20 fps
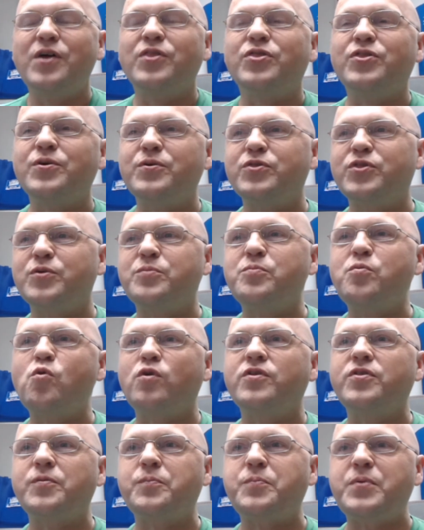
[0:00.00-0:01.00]
The
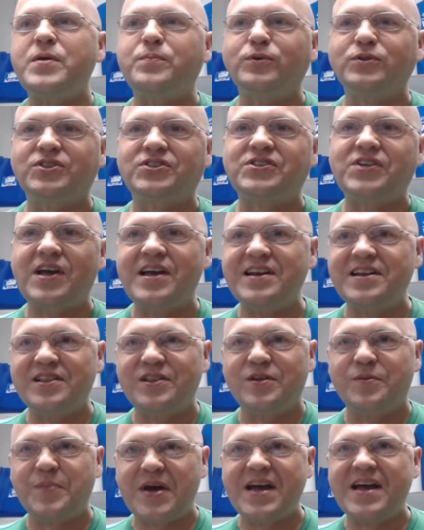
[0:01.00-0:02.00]
more that people stayed in
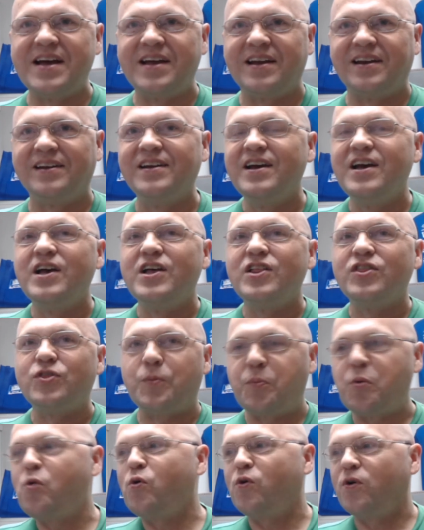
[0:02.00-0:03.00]
the band, the
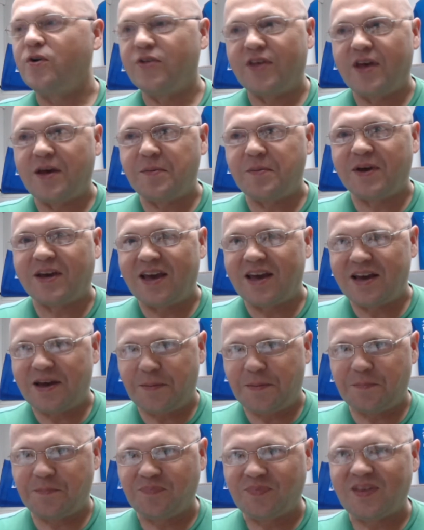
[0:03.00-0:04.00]
poorer they
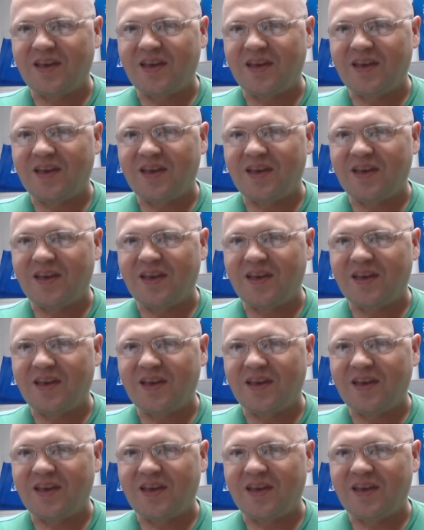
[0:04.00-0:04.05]
became.